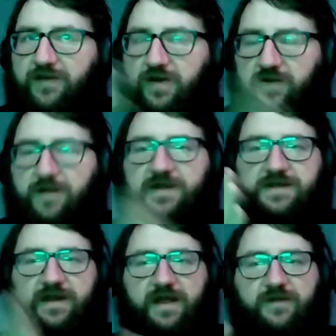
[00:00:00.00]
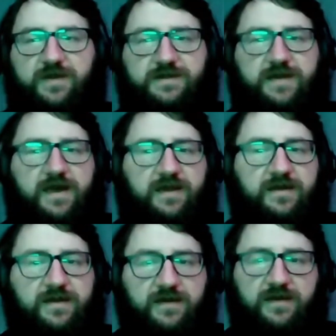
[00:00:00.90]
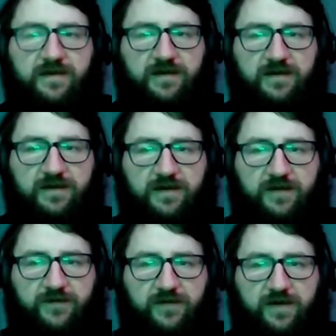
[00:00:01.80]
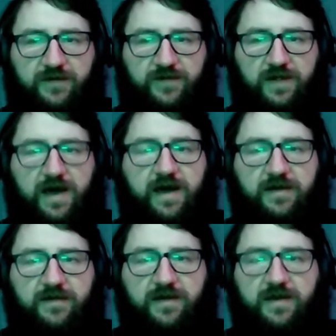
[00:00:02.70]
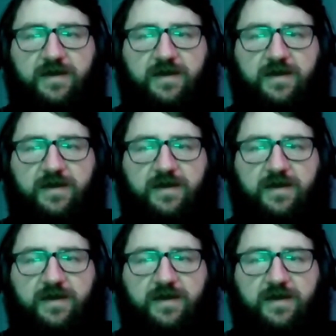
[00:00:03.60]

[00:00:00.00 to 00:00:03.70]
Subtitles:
agreements on every side of the aisle,